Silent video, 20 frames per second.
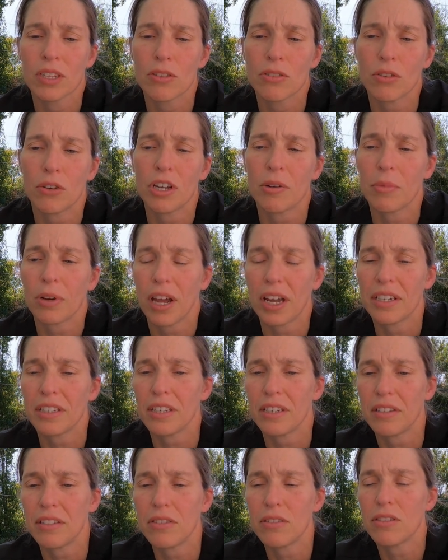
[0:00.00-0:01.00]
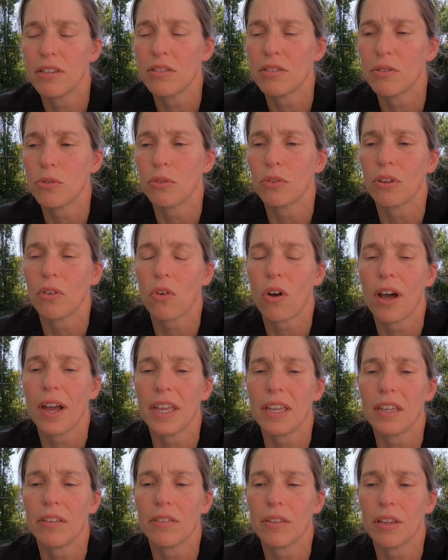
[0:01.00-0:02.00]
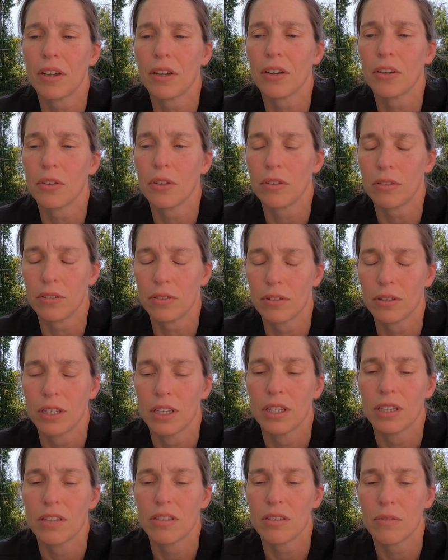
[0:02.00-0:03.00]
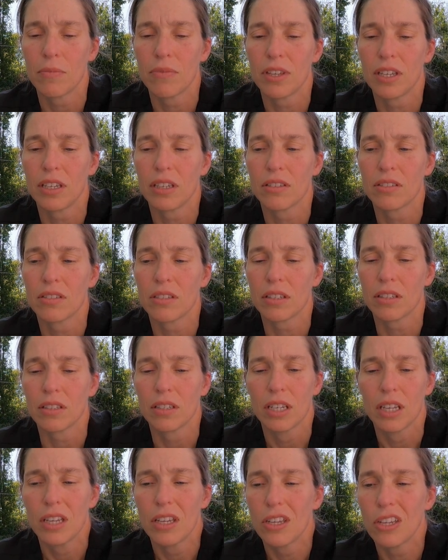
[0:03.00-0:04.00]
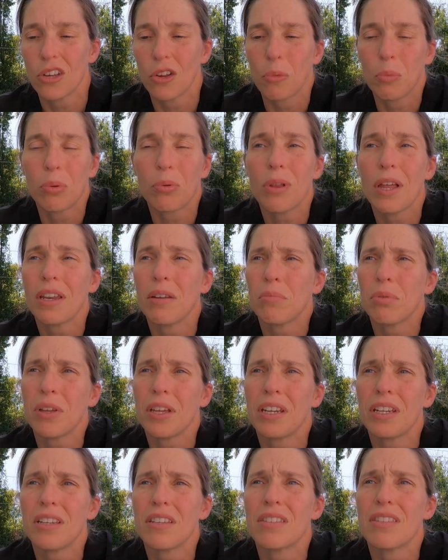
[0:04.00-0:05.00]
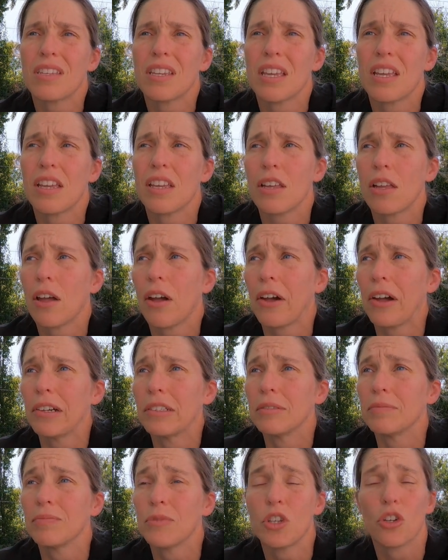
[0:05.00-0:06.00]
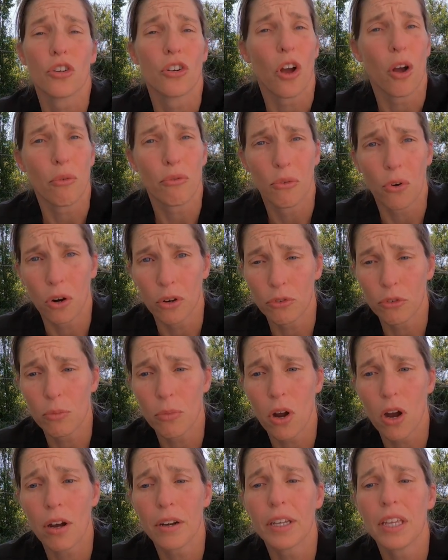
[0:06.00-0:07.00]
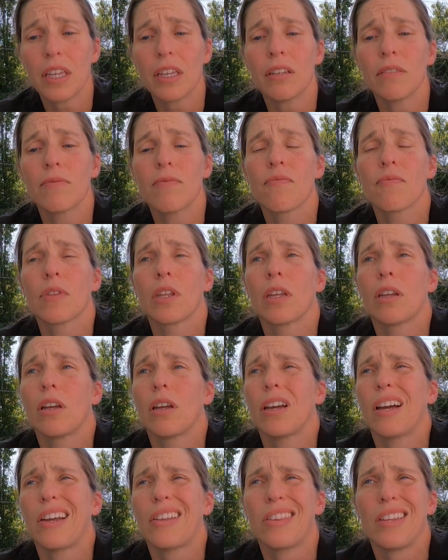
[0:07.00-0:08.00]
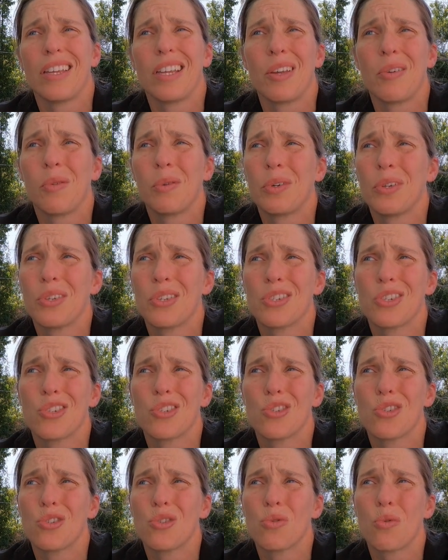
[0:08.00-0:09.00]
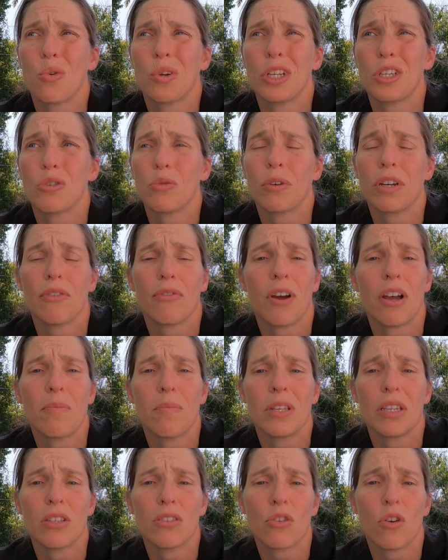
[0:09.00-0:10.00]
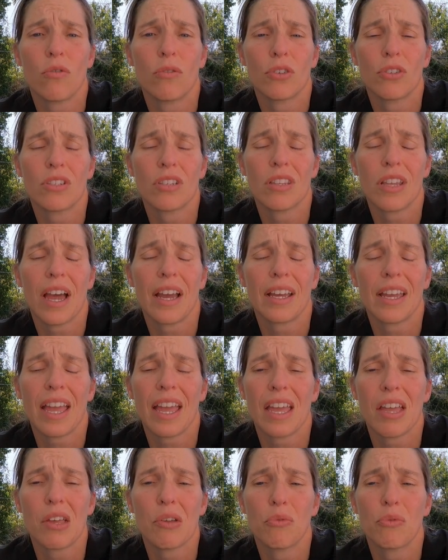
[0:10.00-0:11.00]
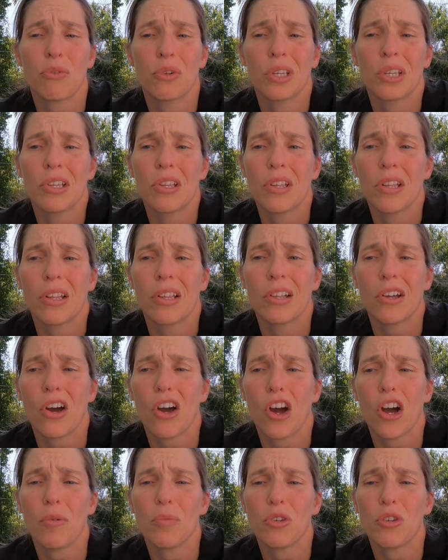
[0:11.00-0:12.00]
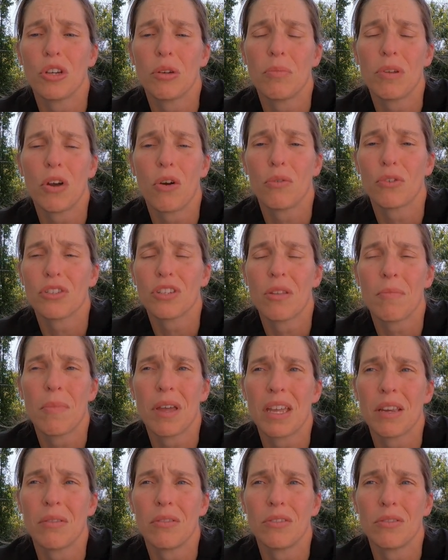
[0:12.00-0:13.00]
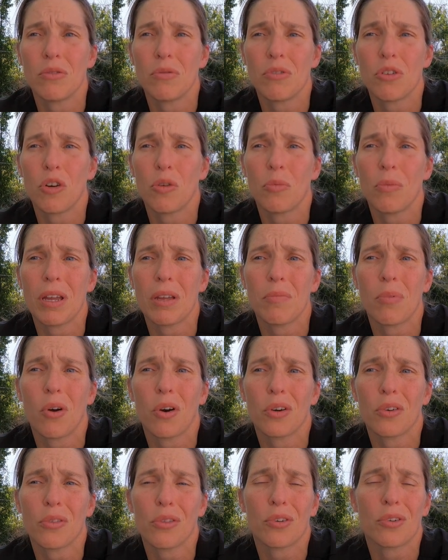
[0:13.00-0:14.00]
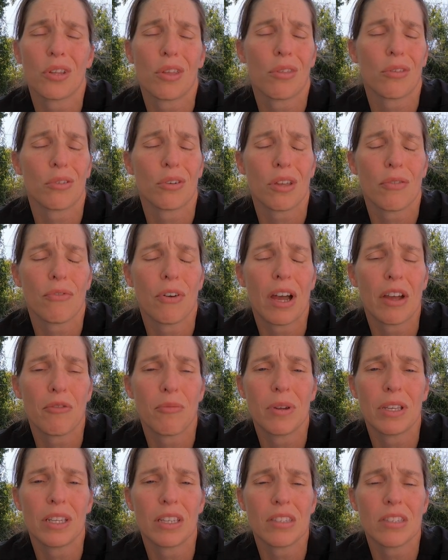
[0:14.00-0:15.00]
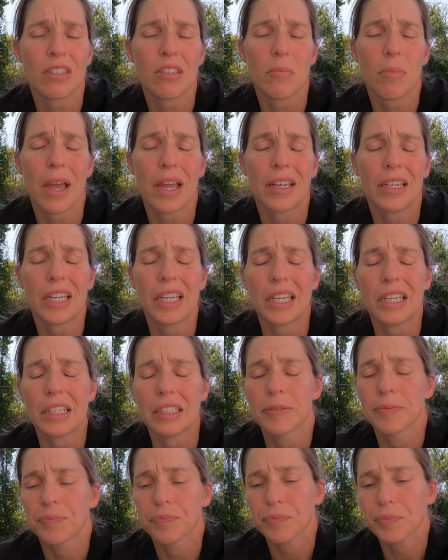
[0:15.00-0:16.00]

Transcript: So him and I did do a little hike there and some things, and you know, plenty to see. You're not far from Hocking. I think it was 20-25 minutes over to that cave. You could be over to the main part 30-35 minutes depending.